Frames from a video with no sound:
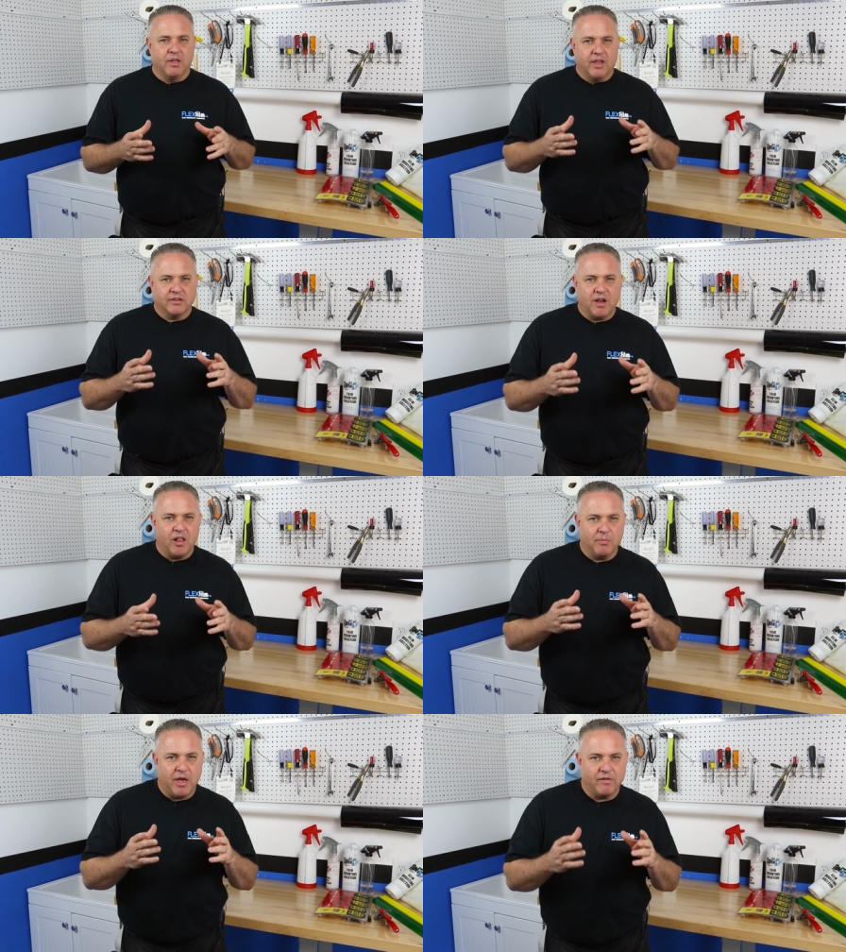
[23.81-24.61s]
It's
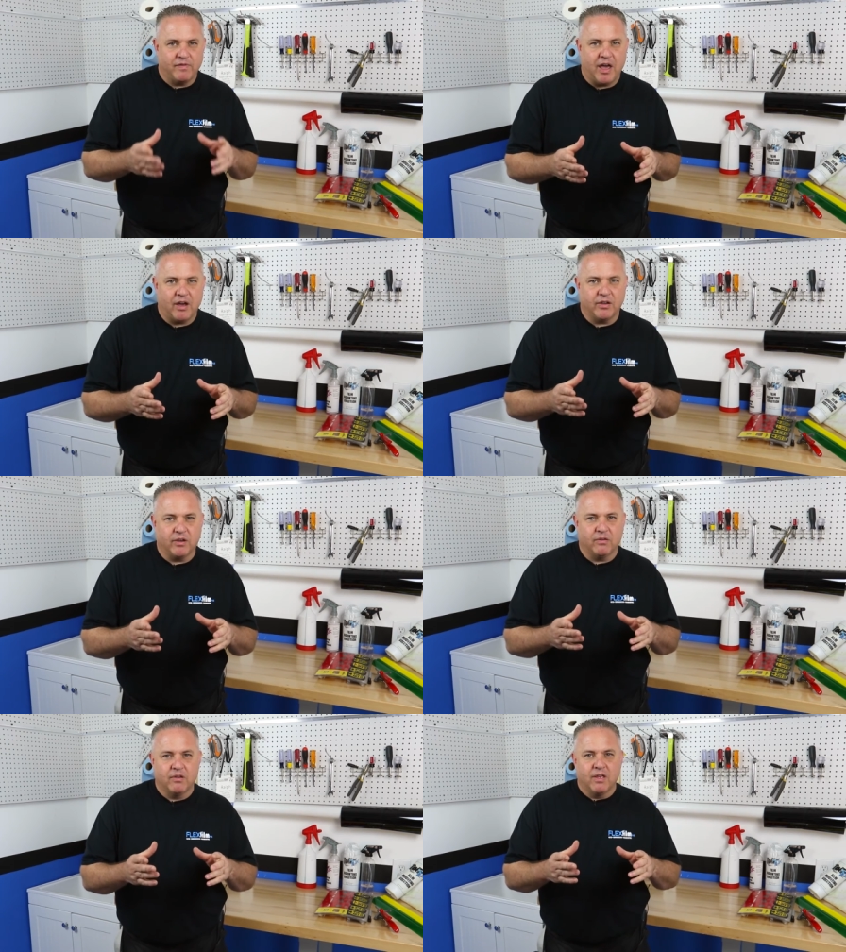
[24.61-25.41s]
all about
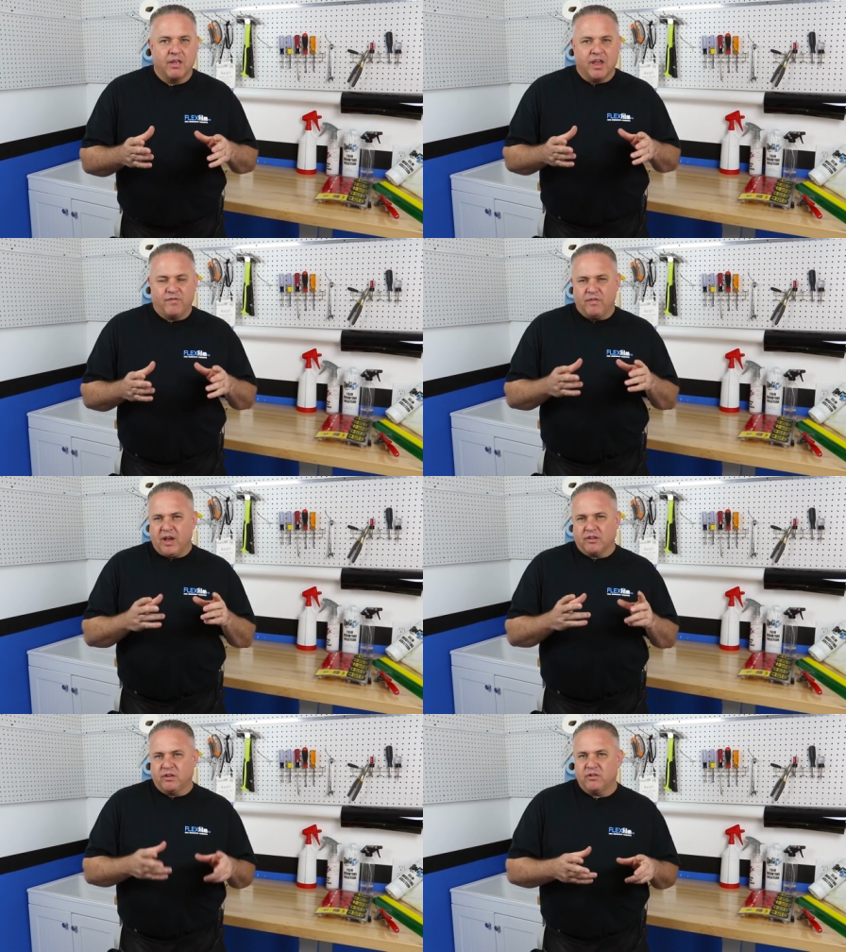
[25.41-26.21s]
value. If you've
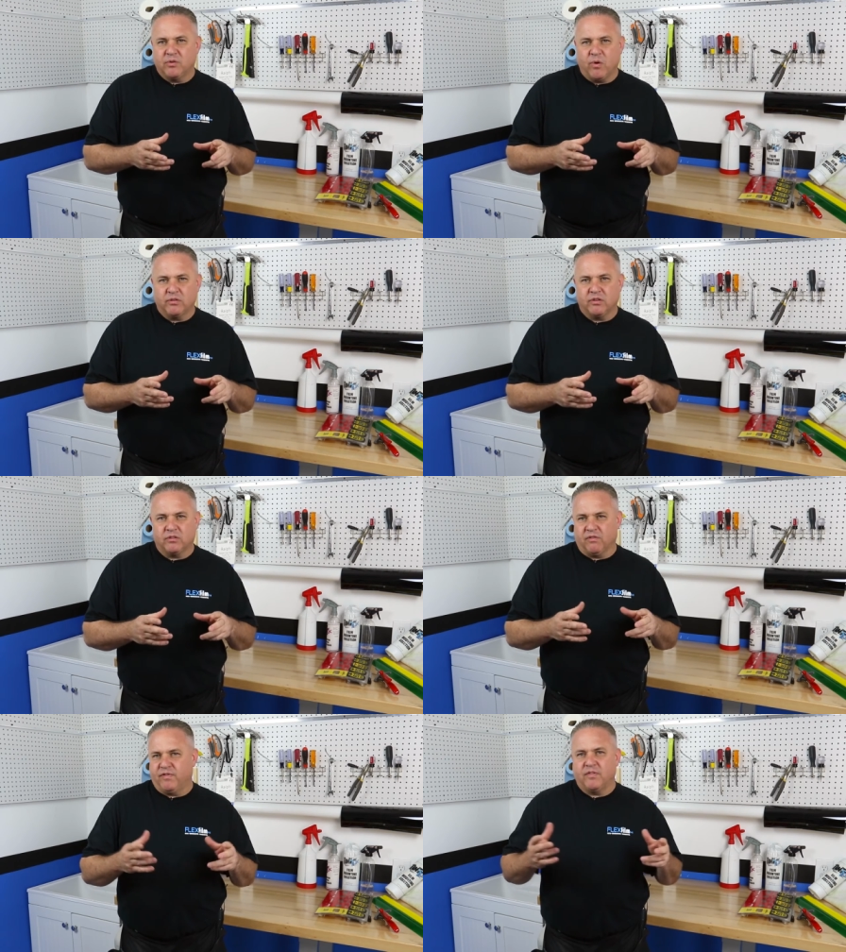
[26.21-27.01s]
got two choices
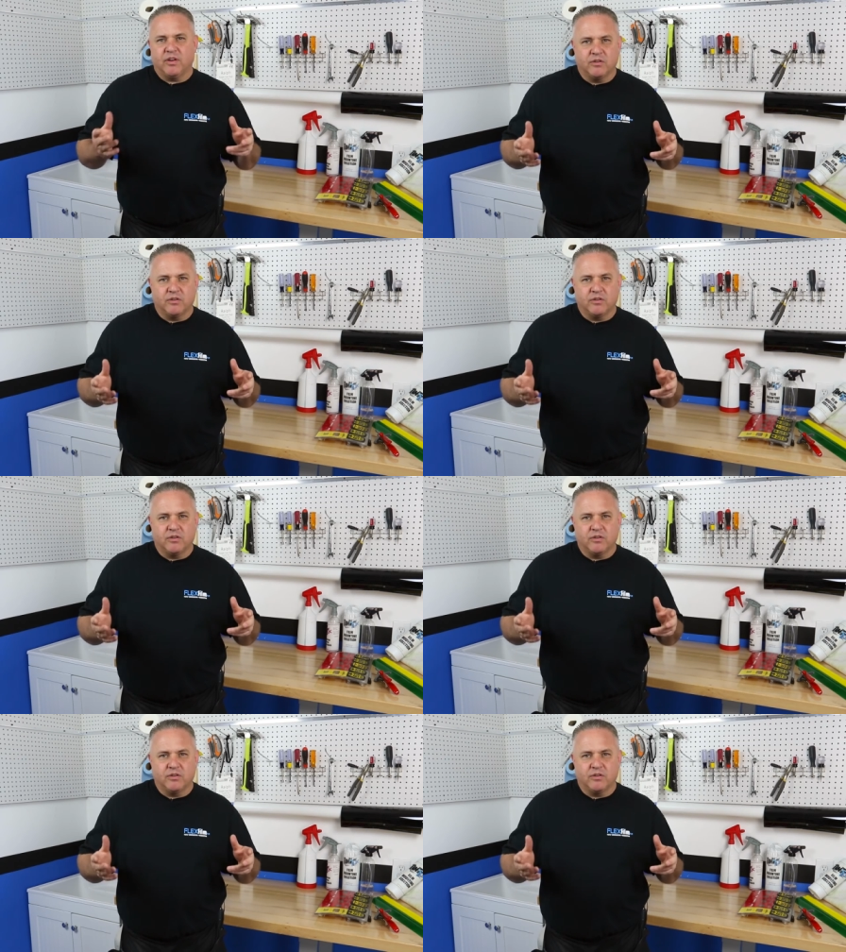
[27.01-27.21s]
or 50